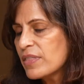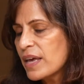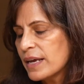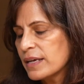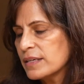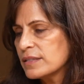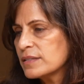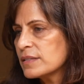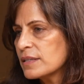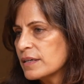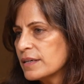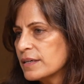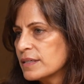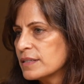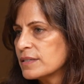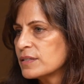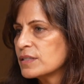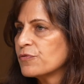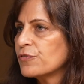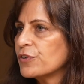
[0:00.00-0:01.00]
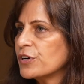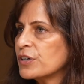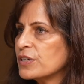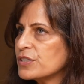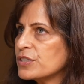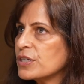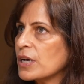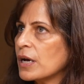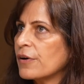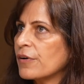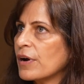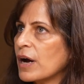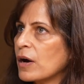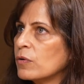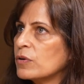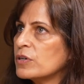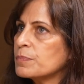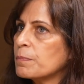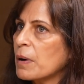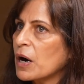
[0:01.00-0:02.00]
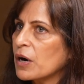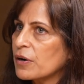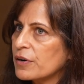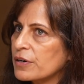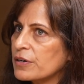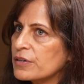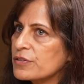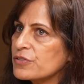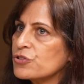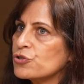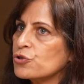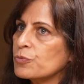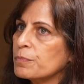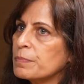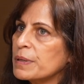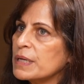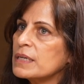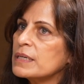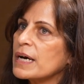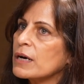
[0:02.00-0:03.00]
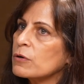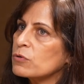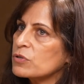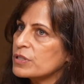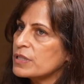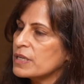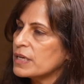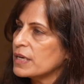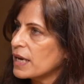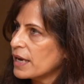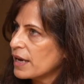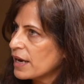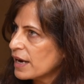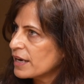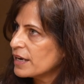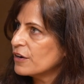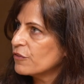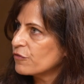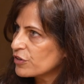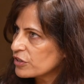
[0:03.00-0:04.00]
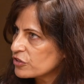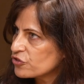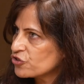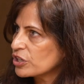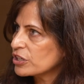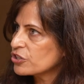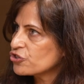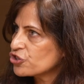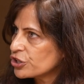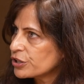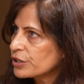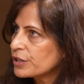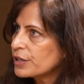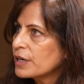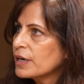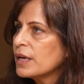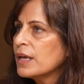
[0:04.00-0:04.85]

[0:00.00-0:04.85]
things is first around partners to build out the AI infrastructure,